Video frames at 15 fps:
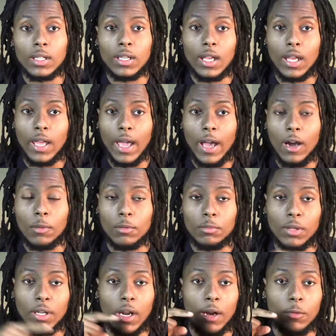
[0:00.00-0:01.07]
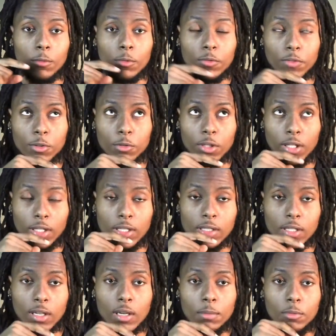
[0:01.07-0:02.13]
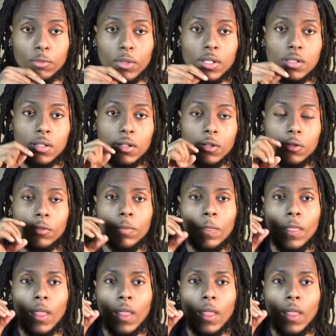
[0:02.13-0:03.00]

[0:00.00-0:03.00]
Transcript: Day album that I reviewed at least a couple weeks ago,